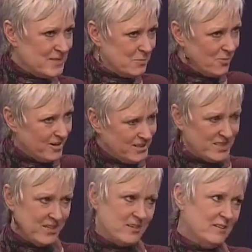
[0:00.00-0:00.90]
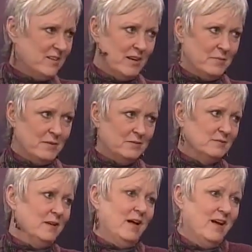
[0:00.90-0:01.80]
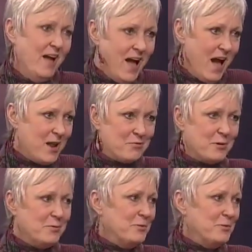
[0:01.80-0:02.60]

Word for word: support each other? I mean, I don't know where